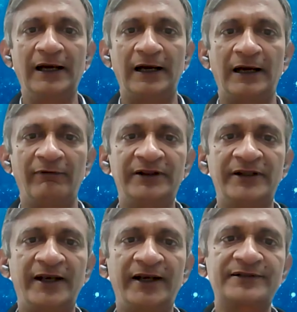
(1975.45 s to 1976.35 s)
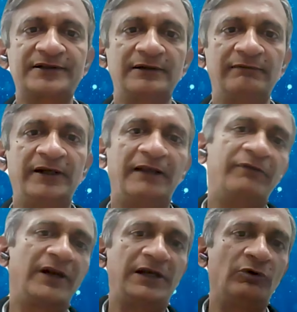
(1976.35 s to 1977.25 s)
When
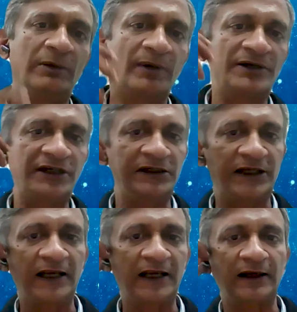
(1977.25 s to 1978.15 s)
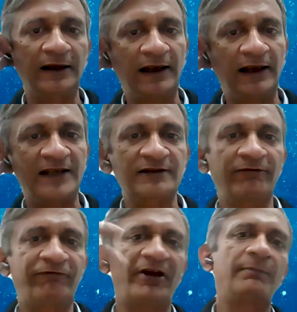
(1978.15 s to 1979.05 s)
every new emerging tech
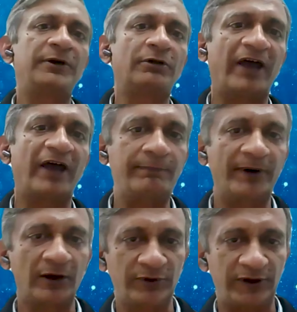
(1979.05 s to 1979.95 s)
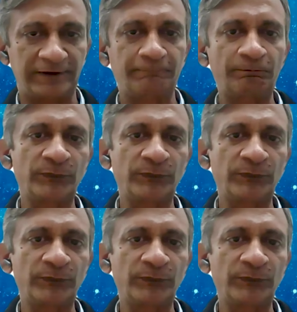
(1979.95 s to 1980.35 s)
has a fair bit of hype around it,